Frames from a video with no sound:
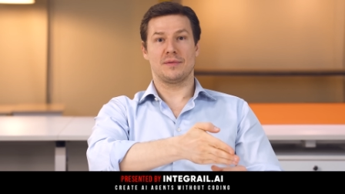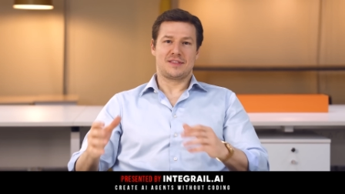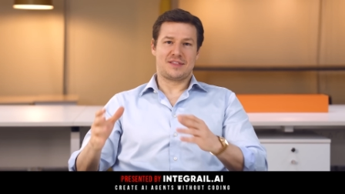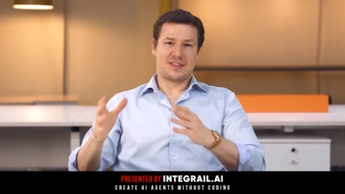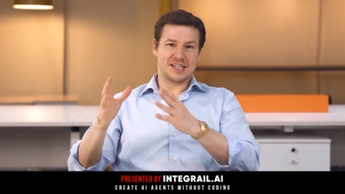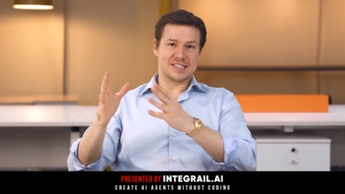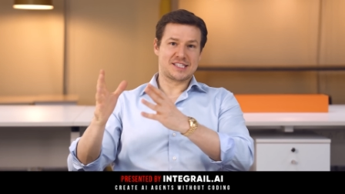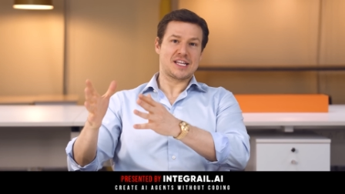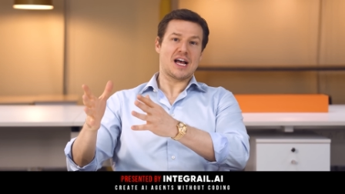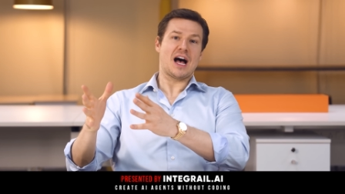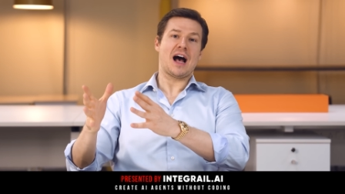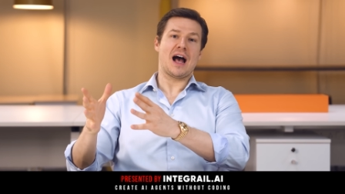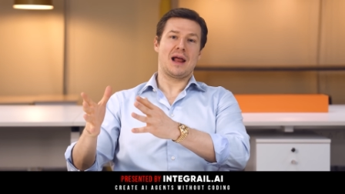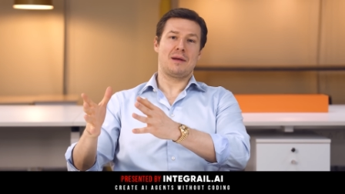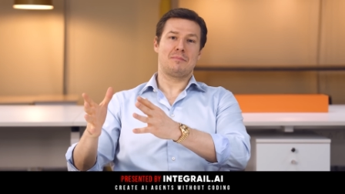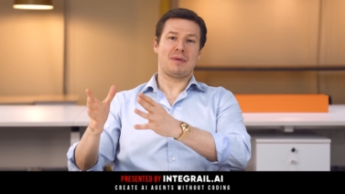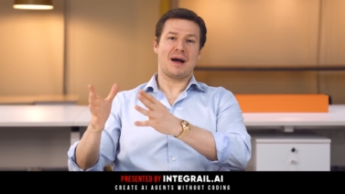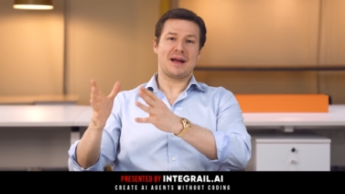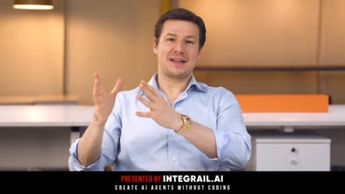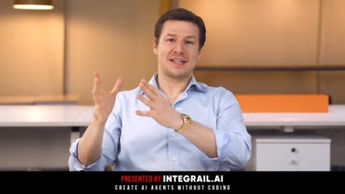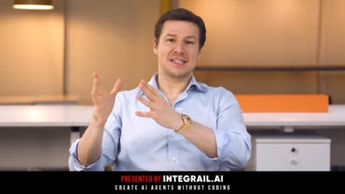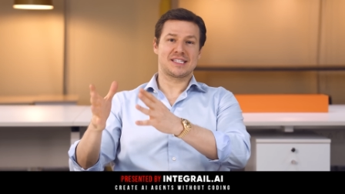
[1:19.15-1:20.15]
Design.
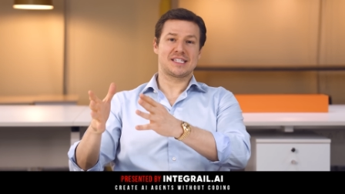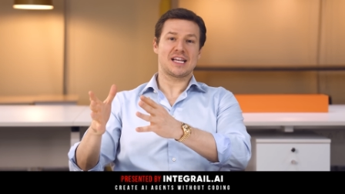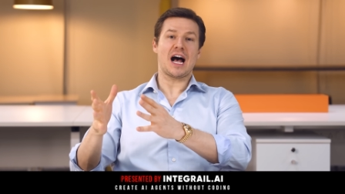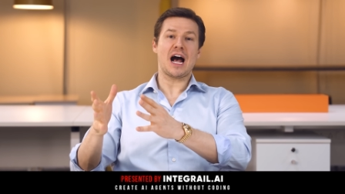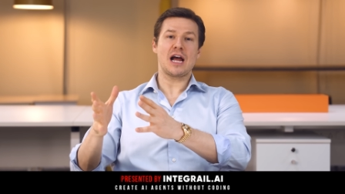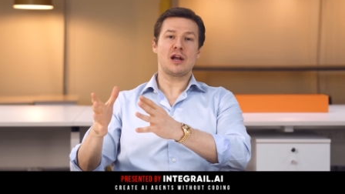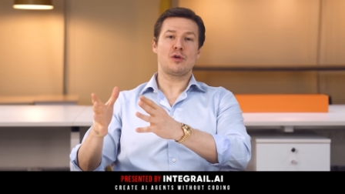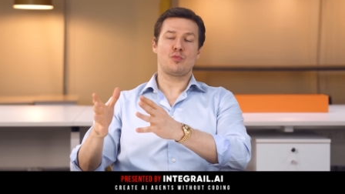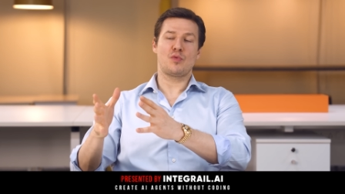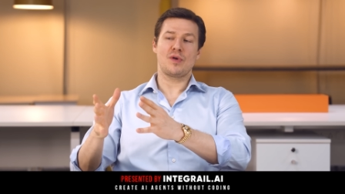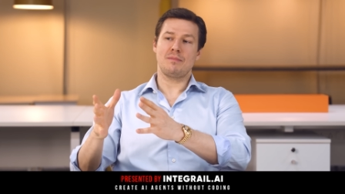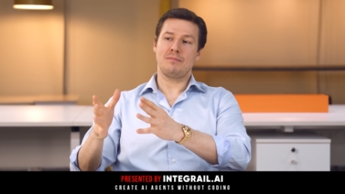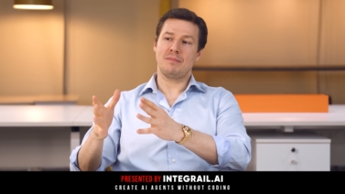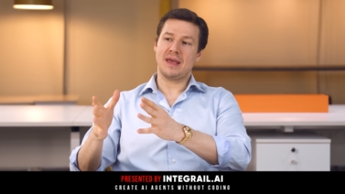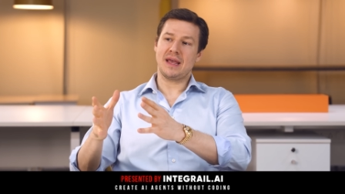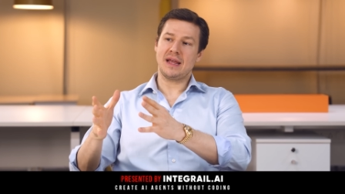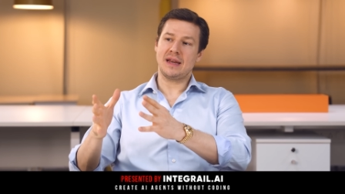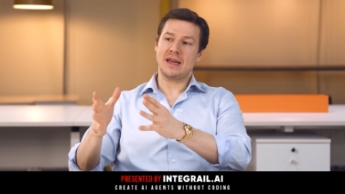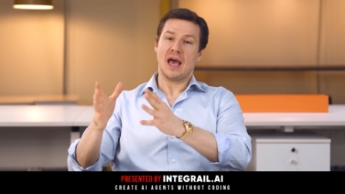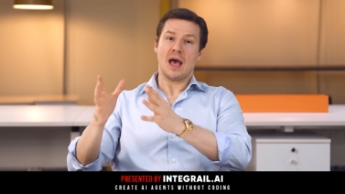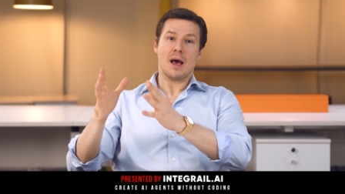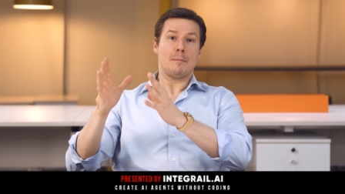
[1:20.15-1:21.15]
By design, we
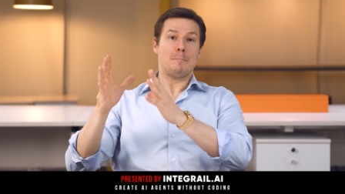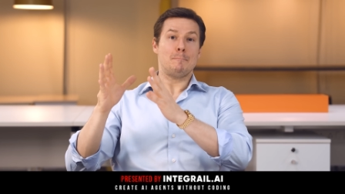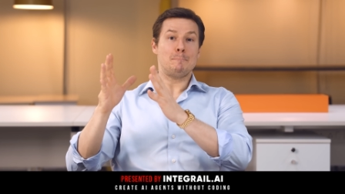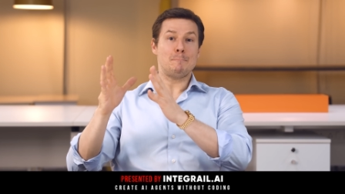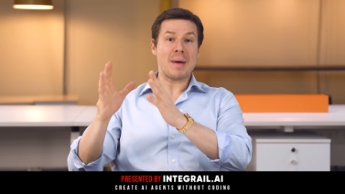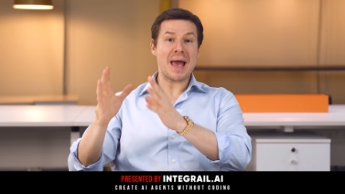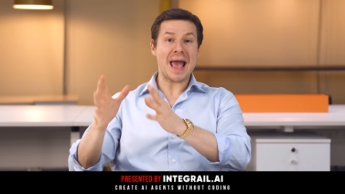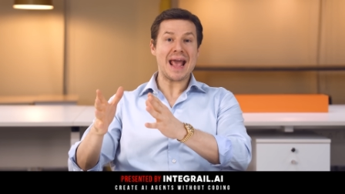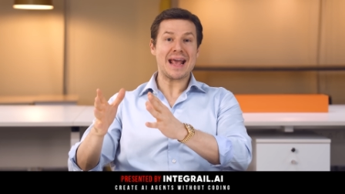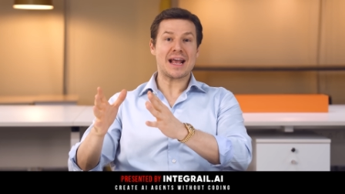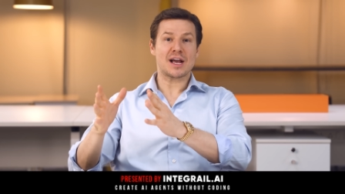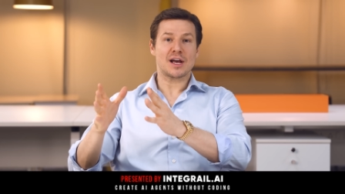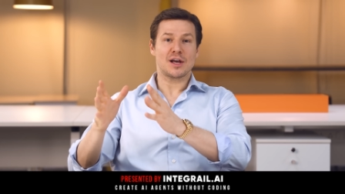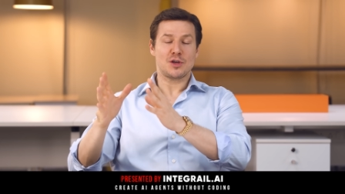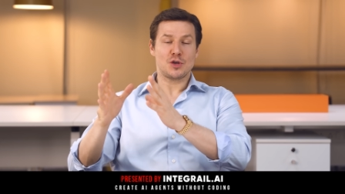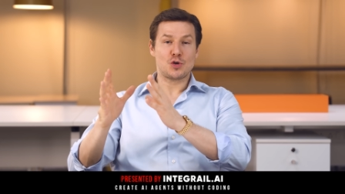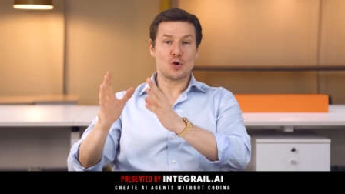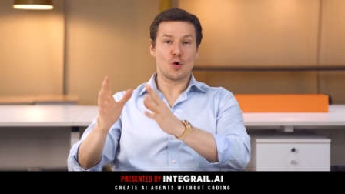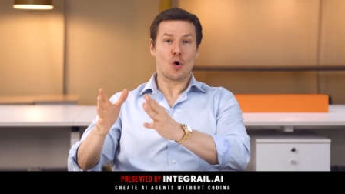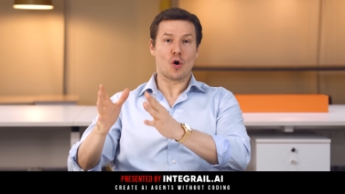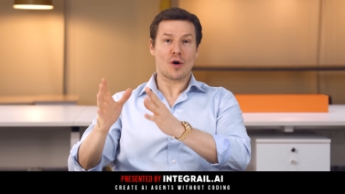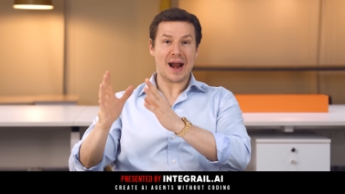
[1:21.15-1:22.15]
mean make
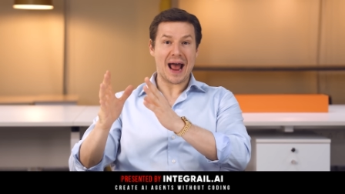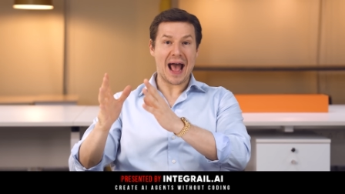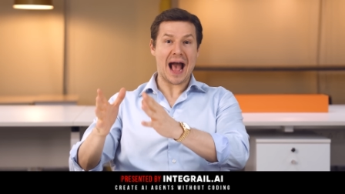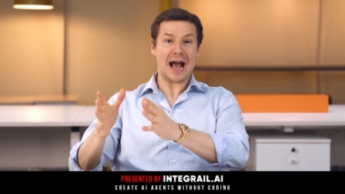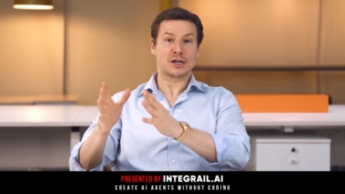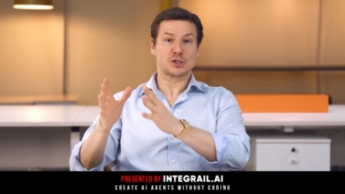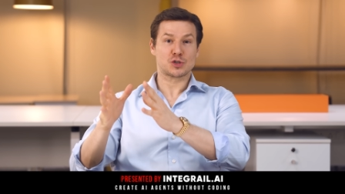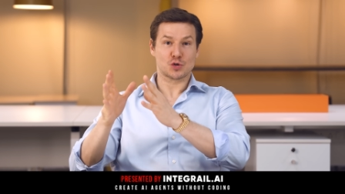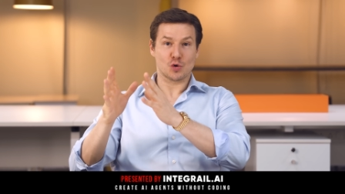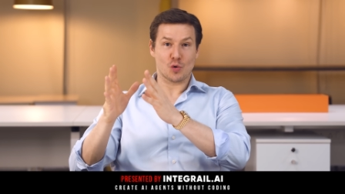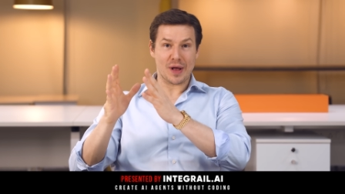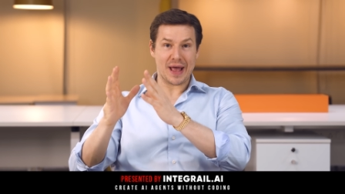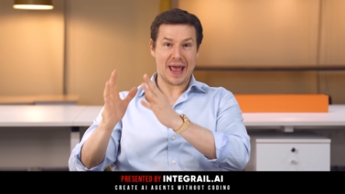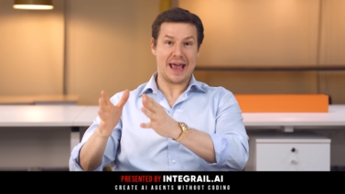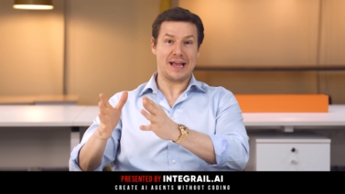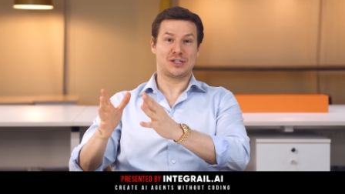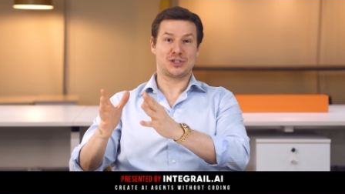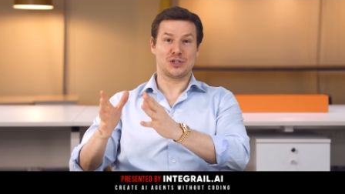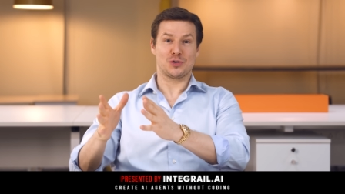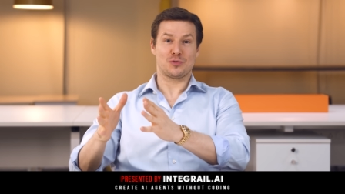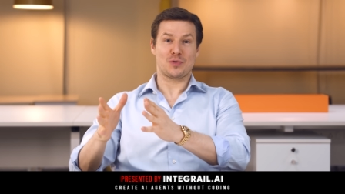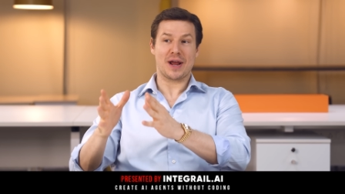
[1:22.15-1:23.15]
your actual
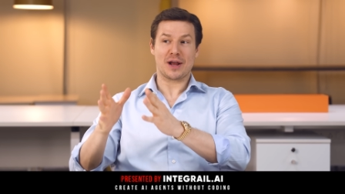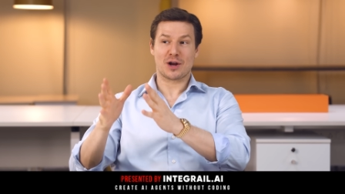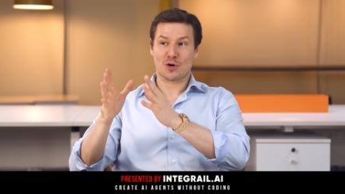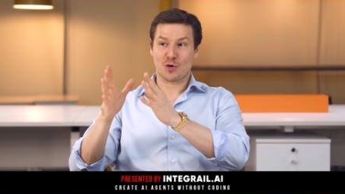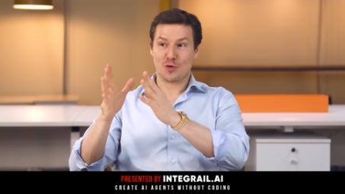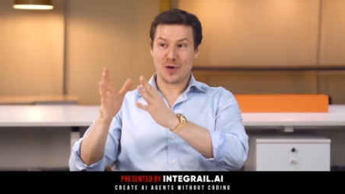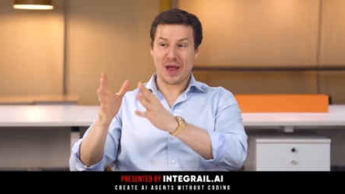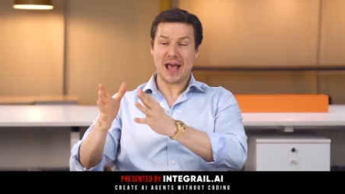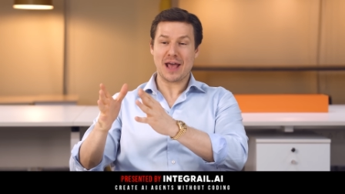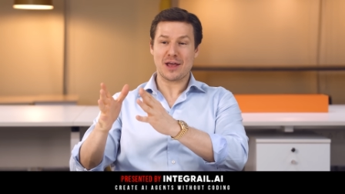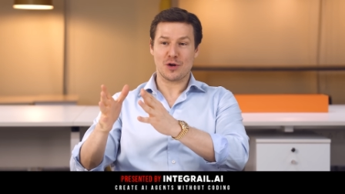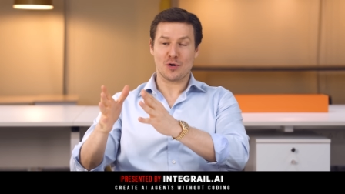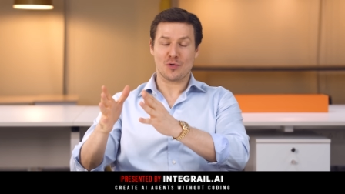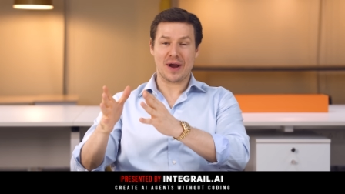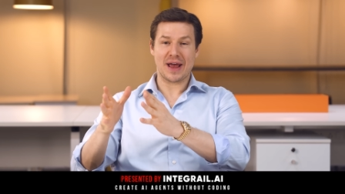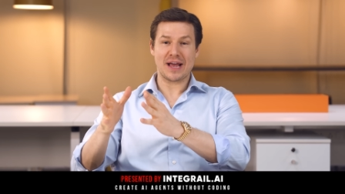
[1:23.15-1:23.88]
agent, right? Create your